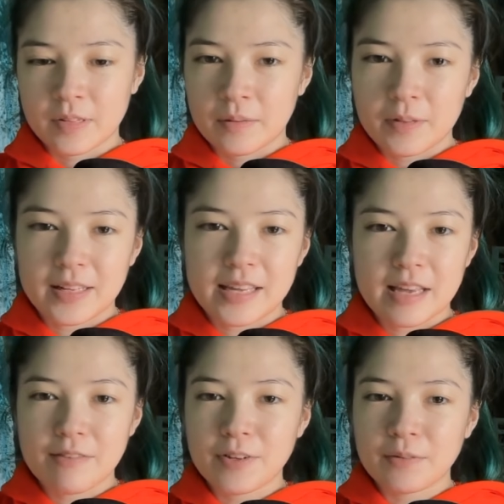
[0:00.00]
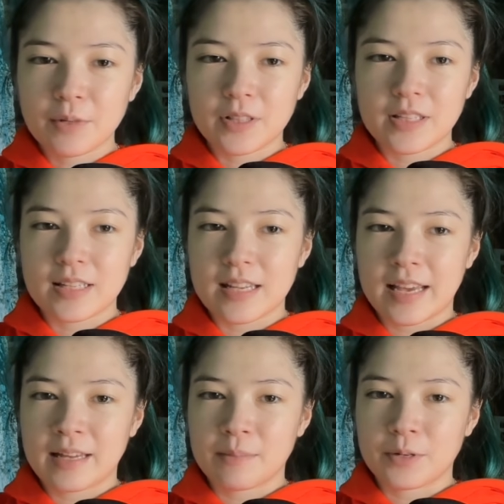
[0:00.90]
Like, even with these
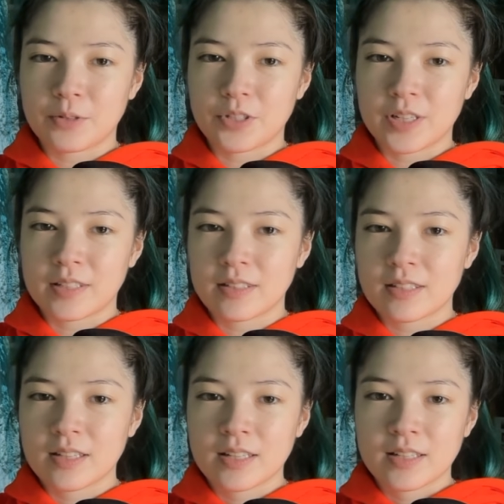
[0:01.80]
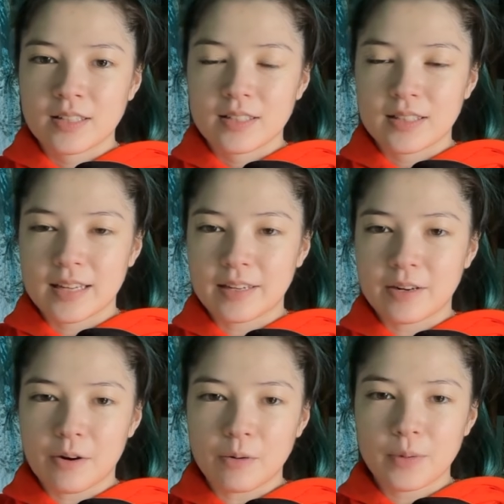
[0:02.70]
hand motions, they're
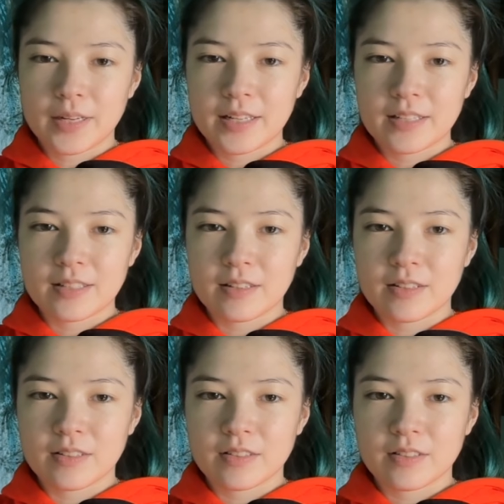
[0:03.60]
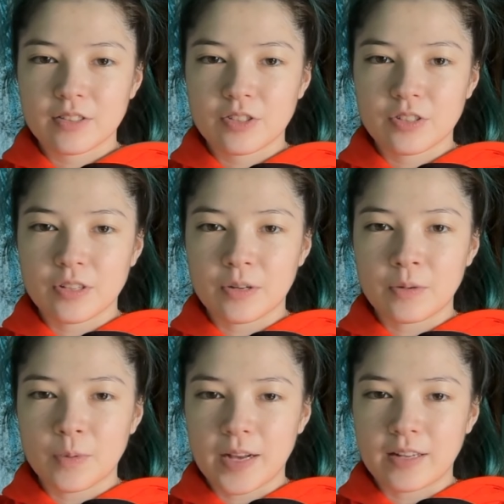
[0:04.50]
always so
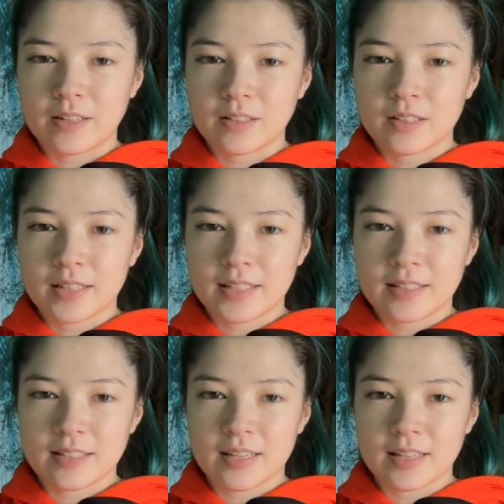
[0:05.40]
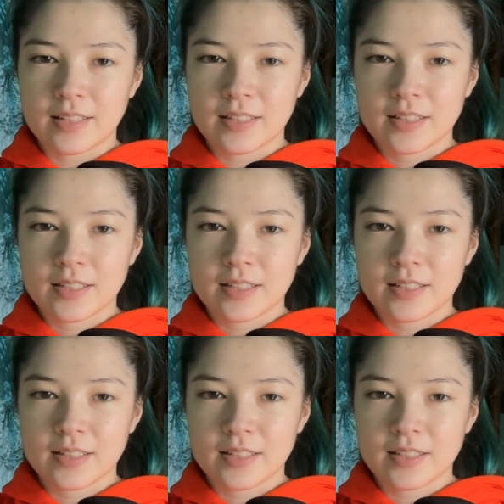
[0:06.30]
well in sync.